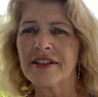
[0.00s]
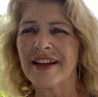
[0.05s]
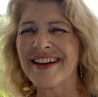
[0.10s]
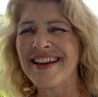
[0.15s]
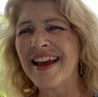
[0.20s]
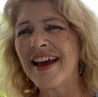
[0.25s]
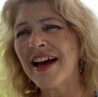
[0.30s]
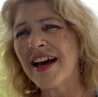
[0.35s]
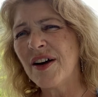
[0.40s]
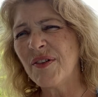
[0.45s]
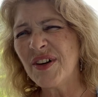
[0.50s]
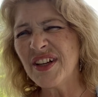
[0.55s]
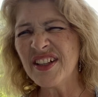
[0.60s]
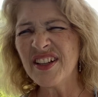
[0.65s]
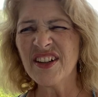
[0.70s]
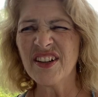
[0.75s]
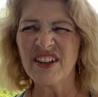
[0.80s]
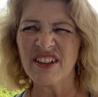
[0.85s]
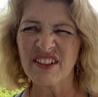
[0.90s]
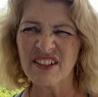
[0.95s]
like, yeah,
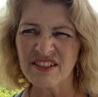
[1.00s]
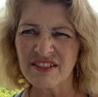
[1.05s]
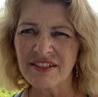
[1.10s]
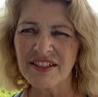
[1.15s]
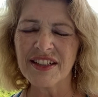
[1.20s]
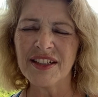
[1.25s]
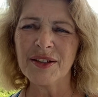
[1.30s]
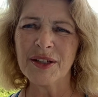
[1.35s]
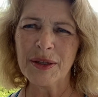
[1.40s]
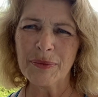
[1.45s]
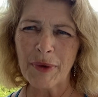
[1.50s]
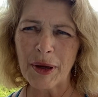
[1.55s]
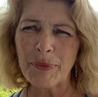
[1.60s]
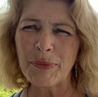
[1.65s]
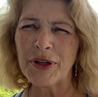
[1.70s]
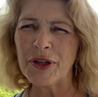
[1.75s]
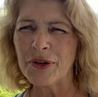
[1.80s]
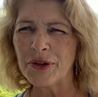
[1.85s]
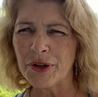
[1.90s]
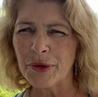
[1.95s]
well, he might
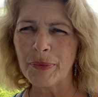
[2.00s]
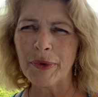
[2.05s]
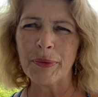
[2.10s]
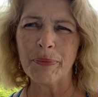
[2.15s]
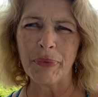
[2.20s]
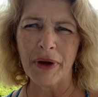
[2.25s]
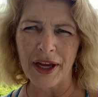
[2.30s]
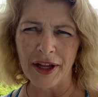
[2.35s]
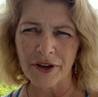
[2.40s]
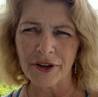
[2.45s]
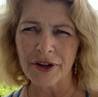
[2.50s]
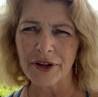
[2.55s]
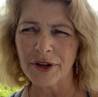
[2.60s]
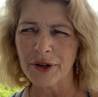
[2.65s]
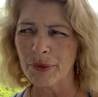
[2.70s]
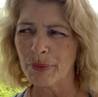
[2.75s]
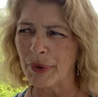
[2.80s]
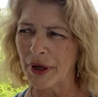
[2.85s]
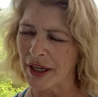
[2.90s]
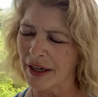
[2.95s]
be doing a bit
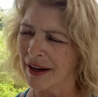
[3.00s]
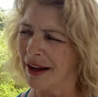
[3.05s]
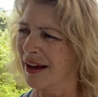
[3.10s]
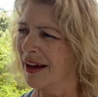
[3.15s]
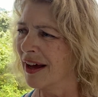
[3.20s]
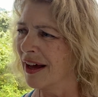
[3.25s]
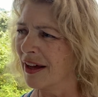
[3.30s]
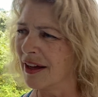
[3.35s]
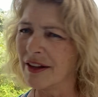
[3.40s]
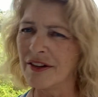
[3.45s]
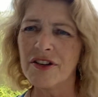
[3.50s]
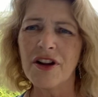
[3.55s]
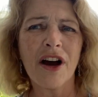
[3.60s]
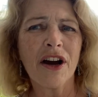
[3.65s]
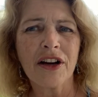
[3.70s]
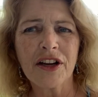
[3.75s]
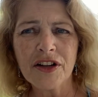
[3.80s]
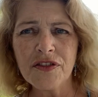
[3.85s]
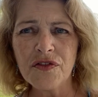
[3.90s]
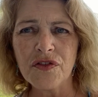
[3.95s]
better, but
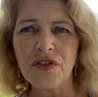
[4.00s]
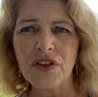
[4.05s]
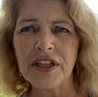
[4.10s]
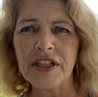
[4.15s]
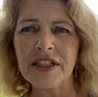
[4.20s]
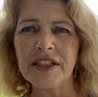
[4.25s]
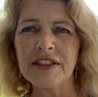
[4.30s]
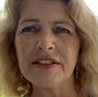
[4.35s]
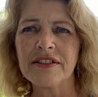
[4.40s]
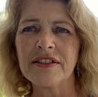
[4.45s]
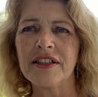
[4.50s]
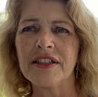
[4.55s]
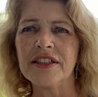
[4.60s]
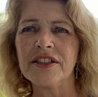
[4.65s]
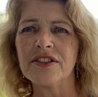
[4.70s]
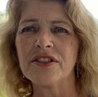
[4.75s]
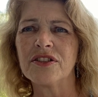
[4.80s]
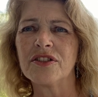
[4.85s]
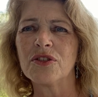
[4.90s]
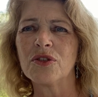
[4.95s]
not convinced that
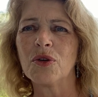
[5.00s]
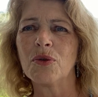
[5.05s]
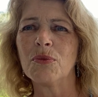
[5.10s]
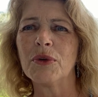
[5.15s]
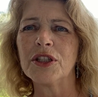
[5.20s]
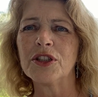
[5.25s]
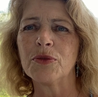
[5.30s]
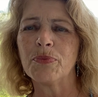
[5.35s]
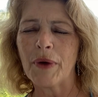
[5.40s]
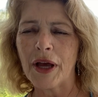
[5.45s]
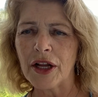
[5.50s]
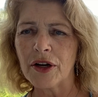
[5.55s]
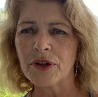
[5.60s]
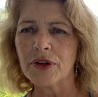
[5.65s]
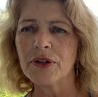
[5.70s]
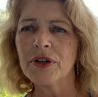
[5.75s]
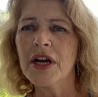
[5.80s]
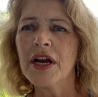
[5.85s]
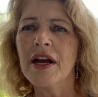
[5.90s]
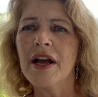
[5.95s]
he's so much
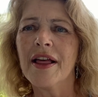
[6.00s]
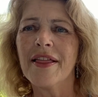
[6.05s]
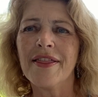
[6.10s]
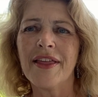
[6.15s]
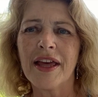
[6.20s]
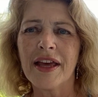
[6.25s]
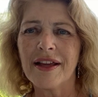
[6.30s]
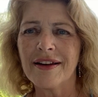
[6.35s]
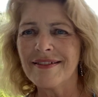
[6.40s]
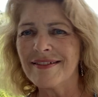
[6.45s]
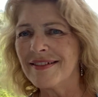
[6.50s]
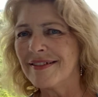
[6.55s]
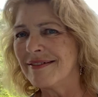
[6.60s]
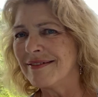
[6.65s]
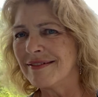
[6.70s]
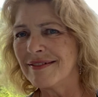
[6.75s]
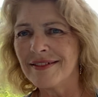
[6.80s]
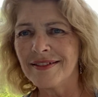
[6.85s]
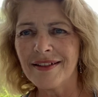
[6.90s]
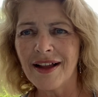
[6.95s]
better, then
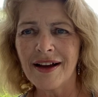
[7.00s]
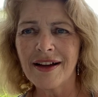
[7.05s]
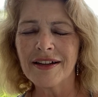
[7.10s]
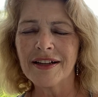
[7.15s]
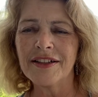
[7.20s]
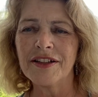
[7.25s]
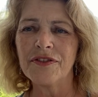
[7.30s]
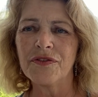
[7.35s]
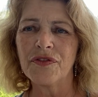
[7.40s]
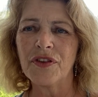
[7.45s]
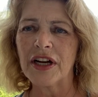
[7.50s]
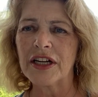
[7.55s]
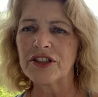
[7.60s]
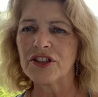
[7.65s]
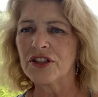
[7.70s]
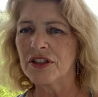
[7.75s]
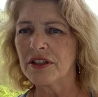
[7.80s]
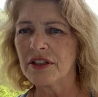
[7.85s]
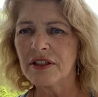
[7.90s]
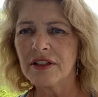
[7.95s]
not an
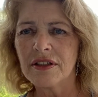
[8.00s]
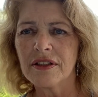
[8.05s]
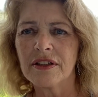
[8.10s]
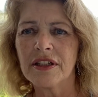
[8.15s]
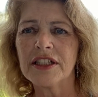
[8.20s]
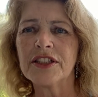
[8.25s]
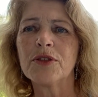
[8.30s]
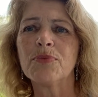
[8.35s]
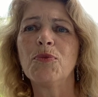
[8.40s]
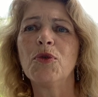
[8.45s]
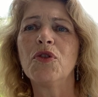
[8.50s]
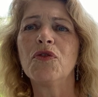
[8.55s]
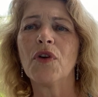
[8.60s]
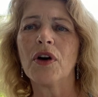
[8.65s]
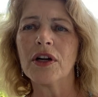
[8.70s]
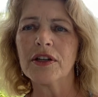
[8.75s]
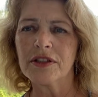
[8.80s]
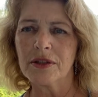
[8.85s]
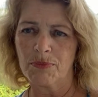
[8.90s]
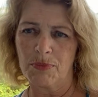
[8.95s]
infection. Let's move
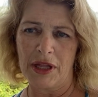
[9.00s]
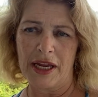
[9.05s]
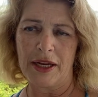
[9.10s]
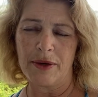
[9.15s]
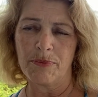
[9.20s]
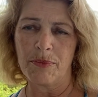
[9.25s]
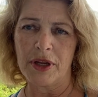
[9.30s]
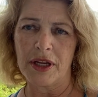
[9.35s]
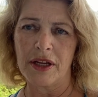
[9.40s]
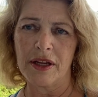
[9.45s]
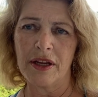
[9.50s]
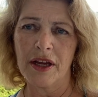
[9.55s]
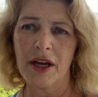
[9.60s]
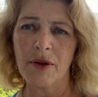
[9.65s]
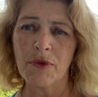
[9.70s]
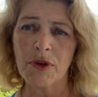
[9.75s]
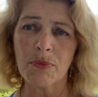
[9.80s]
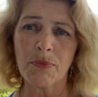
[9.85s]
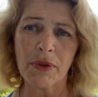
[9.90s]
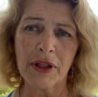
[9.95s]
on to plan B. And
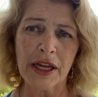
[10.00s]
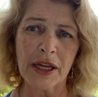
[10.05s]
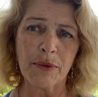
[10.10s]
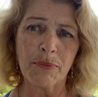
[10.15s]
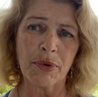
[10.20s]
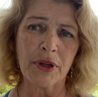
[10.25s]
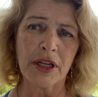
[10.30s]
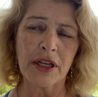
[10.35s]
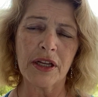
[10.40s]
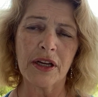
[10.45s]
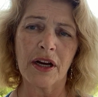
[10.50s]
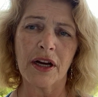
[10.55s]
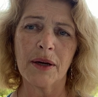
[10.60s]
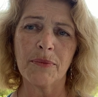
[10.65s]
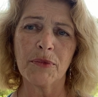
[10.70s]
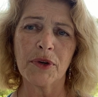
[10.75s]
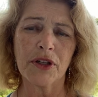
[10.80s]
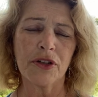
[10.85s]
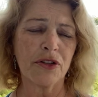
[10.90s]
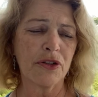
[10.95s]
with plan B,
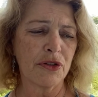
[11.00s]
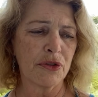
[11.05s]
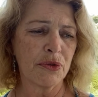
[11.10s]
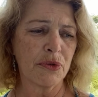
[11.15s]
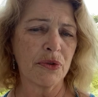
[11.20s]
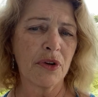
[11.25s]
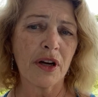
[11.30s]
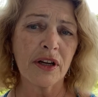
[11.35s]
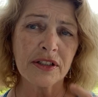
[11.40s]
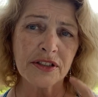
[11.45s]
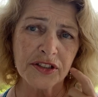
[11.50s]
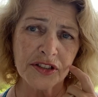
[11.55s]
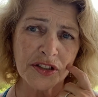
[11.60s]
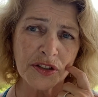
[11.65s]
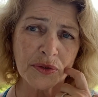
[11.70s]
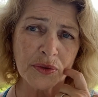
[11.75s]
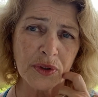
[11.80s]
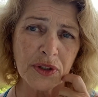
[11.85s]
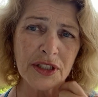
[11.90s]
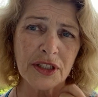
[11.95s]
I'm going to do
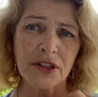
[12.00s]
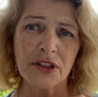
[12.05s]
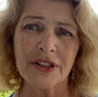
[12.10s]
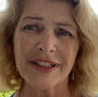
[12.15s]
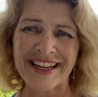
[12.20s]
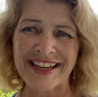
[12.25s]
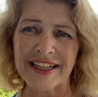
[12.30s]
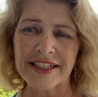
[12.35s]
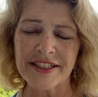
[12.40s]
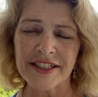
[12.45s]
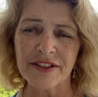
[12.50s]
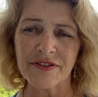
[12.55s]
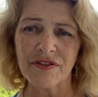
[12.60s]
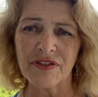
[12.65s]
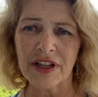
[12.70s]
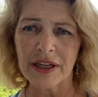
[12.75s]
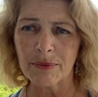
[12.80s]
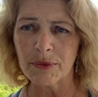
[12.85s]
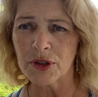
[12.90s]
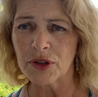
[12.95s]
non-steroidal
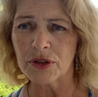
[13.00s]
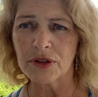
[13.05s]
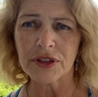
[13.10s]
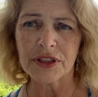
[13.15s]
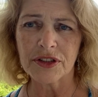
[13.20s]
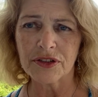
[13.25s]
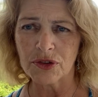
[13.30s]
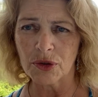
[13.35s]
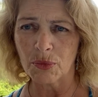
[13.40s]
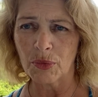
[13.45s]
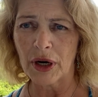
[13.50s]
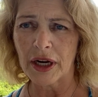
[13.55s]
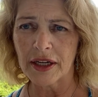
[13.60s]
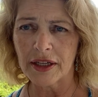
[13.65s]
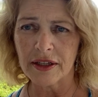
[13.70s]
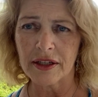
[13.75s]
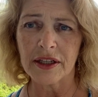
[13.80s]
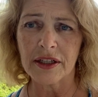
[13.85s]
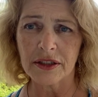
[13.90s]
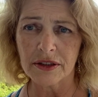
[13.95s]
anti-inflammatories. So
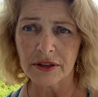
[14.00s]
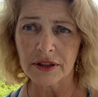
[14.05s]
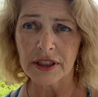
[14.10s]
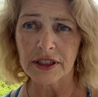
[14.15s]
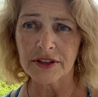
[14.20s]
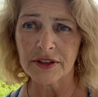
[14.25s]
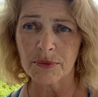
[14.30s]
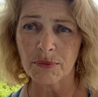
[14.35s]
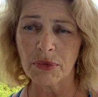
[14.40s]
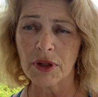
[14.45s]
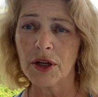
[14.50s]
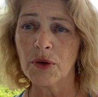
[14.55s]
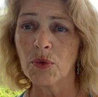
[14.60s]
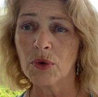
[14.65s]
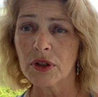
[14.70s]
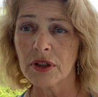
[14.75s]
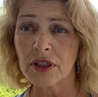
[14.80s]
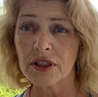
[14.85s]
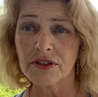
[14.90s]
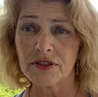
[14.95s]
bracket here, get some blood
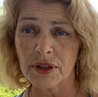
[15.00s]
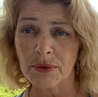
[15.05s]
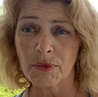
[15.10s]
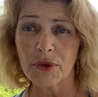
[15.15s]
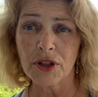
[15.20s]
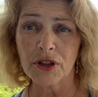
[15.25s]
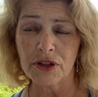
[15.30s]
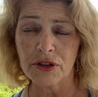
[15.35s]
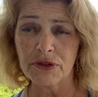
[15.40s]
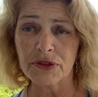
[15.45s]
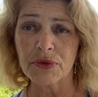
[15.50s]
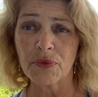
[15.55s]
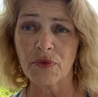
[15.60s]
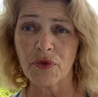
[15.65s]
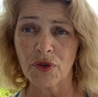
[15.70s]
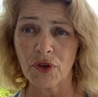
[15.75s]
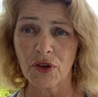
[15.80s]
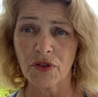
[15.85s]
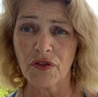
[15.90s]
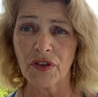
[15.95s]
work because I'm going to use them
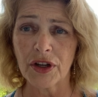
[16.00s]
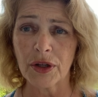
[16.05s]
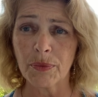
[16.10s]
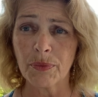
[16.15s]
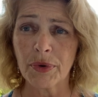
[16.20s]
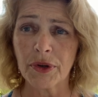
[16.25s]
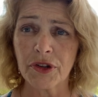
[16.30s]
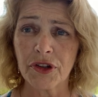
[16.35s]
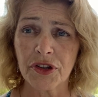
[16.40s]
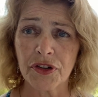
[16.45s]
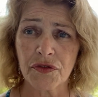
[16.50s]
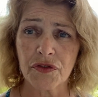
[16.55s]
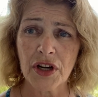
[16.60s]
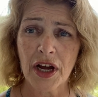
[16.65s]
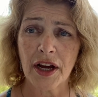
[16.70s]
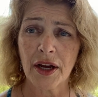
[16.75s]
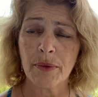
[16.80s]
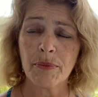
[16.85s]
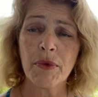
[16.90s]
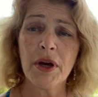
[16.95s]
for a fair period of
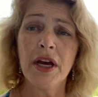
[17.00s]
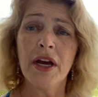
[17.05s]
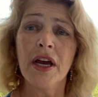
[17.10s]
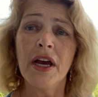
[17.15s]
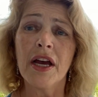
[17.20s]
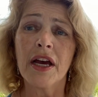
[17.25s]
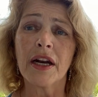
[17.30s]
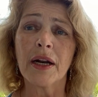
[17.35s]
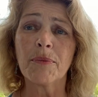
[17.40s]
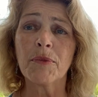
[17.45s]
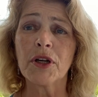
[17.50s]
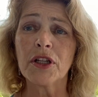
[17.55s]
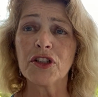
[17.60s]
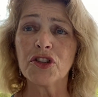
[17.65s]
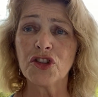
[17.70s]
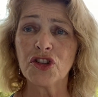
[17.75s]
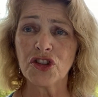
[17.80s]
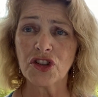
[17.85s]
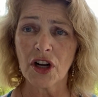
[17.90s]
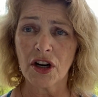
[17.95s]
time. And I'm going to
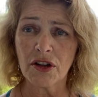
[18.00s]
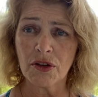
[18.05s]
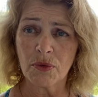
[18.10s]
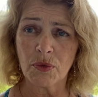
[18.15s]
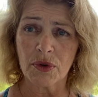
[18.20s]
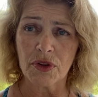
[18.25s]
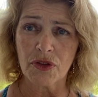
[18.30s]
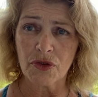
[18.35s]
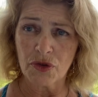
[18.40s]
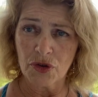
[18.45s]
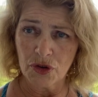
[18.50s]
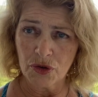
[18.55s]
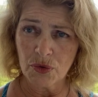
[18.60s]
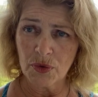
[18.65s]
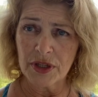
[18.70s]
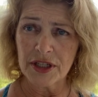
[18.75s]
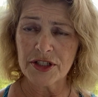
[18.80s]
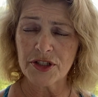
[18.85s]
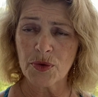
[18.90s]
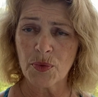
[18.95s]
start with 2
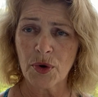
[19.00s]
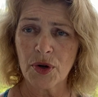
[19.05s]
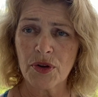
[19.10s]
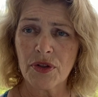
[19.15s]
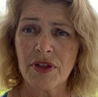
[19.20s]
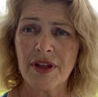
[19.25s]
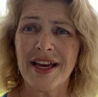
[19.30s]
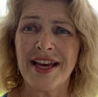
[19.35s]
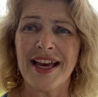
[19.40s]
weeks worth